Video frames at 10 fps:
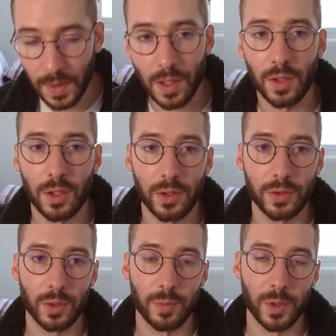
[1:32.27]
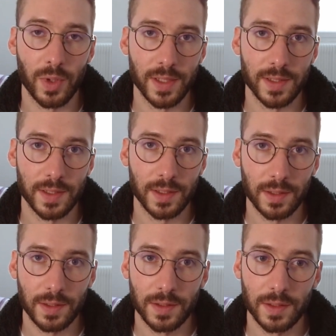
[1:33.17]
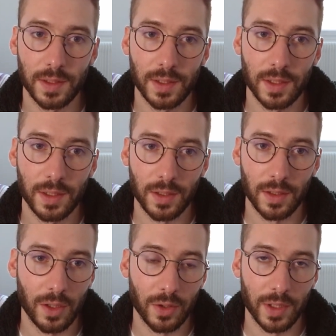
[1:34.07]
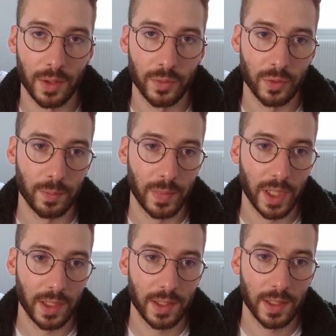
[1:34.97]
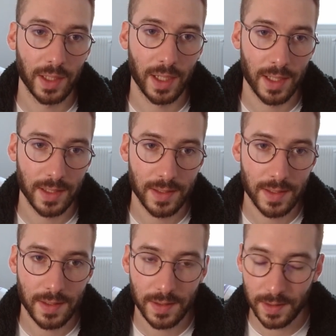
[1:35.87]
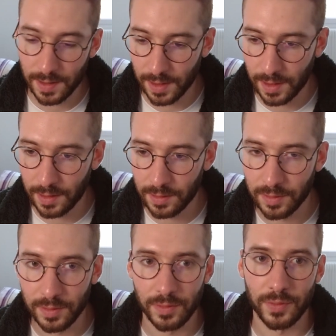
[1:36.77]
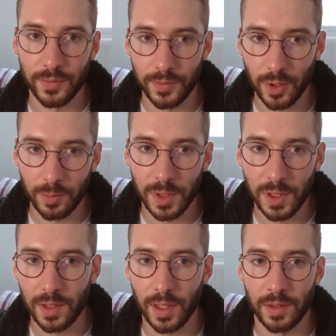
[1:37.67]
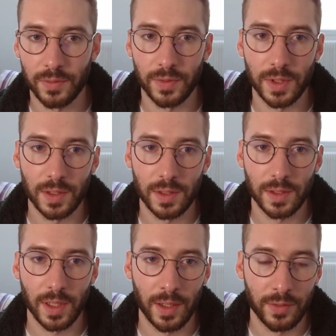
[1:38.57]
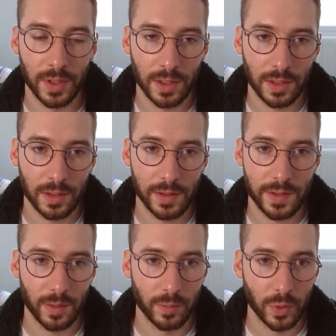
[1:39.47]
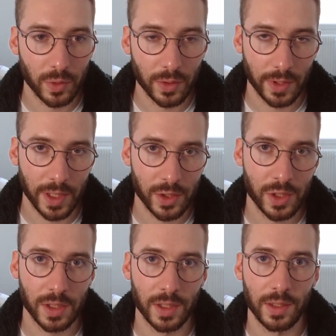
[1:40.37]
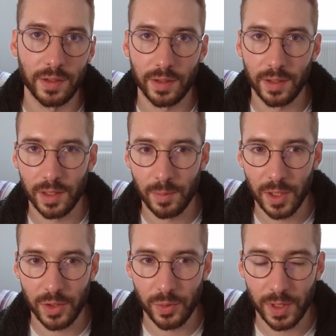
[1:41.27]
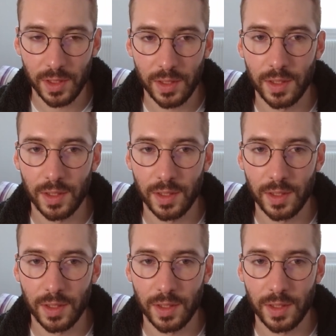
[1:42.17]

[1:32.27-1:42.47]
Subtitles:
copywriting, learn how to make ads. And for me, I think having some good knowledge in imagery